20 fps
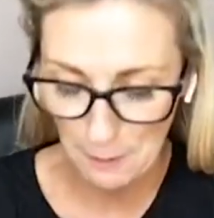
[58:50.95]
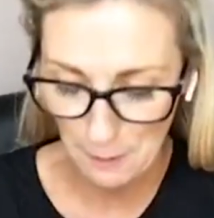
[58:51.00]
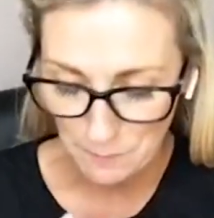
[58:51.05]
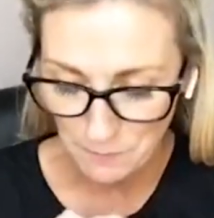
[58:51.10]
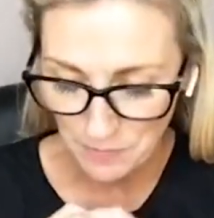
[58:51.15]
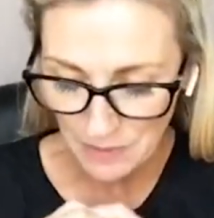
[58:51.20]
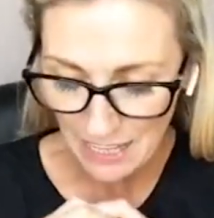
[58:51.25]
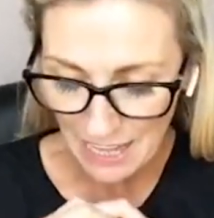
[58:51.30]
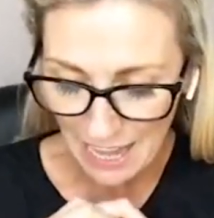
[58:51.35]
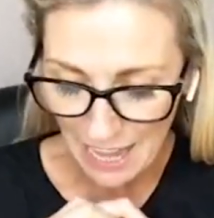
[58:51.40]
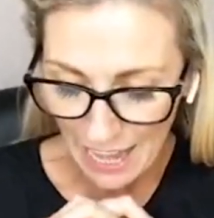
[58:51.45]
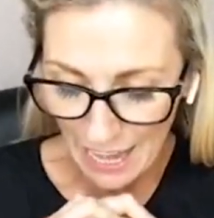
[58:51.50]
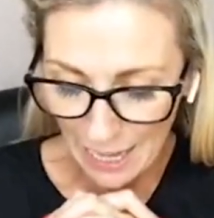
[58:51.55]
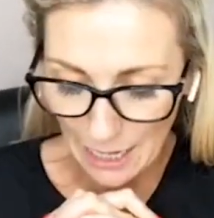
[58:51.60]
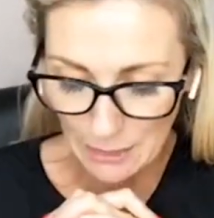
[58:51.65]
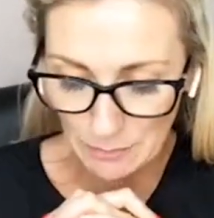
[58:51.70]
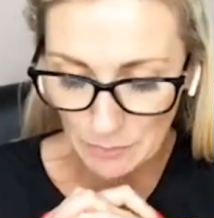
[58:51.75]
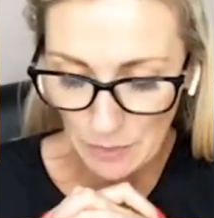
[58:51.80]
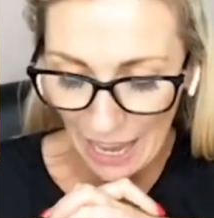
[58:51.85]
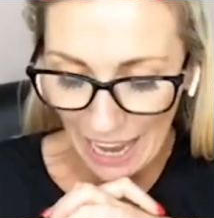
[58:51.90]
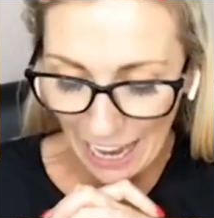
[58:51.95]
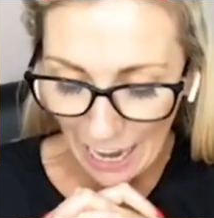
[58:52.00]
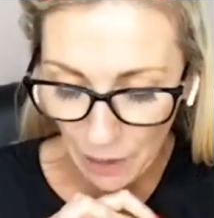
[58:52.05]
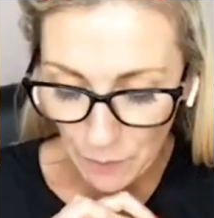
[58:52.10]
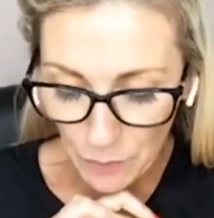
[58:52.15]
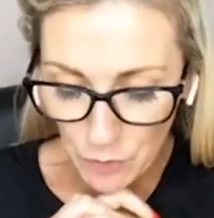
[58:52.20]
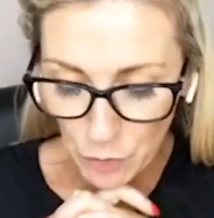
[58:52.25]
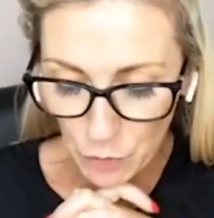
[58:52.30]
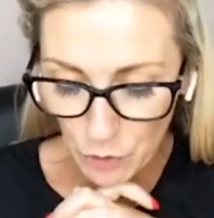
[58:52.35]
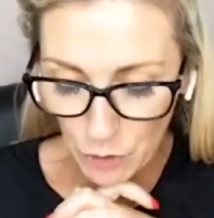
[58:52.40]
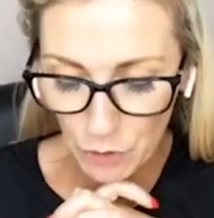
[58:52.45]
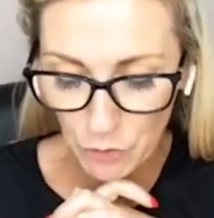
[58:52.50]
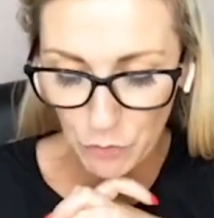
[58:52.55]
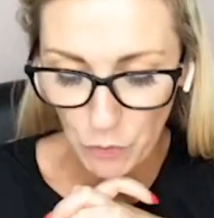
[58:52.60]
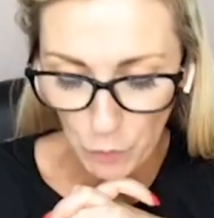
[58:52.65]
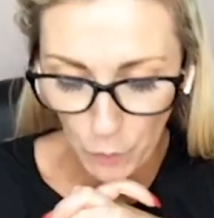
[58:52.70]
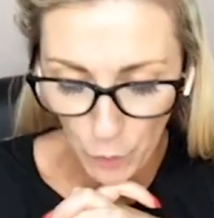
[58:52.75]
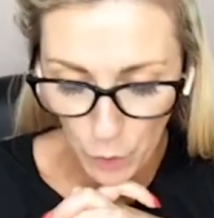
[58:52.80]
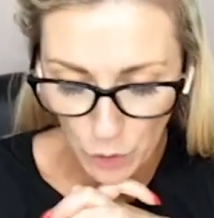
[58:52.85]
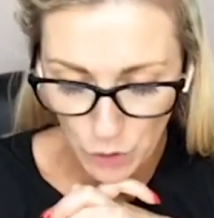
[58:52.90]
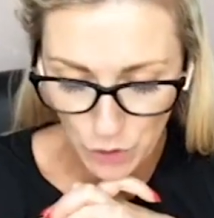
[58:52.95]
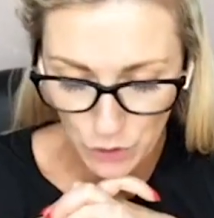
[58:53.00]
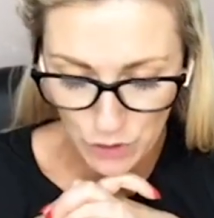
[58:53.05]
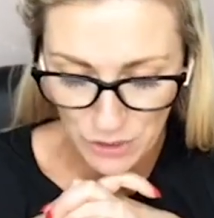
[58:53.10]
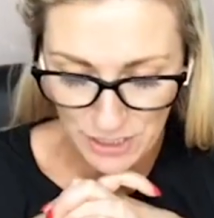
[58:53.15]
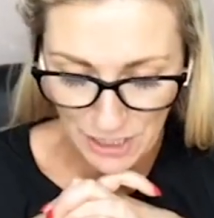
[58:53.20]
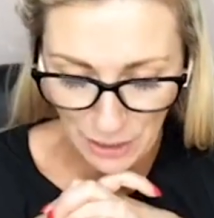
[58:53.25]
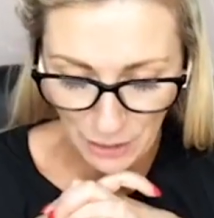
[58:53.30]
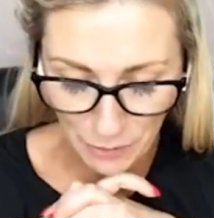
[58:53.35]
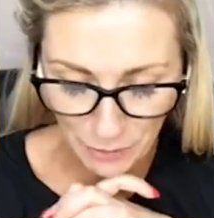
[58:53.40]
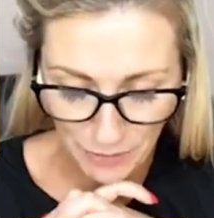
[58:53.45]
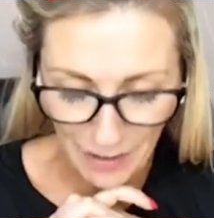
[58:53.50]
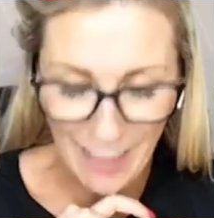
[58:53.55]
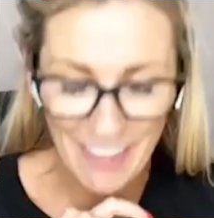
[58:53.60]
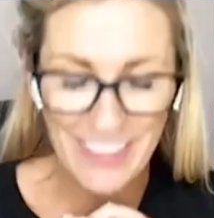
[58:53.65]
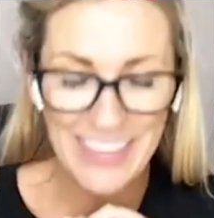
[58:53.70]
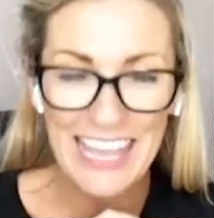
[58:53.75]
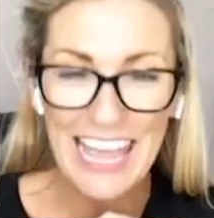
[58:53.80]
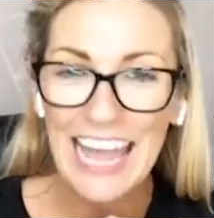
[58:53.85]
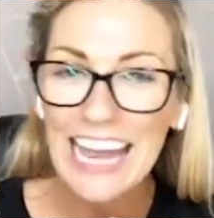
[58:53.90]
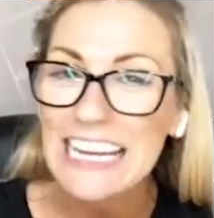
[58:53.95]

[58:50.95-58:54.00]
But how are you going to reward yourself at the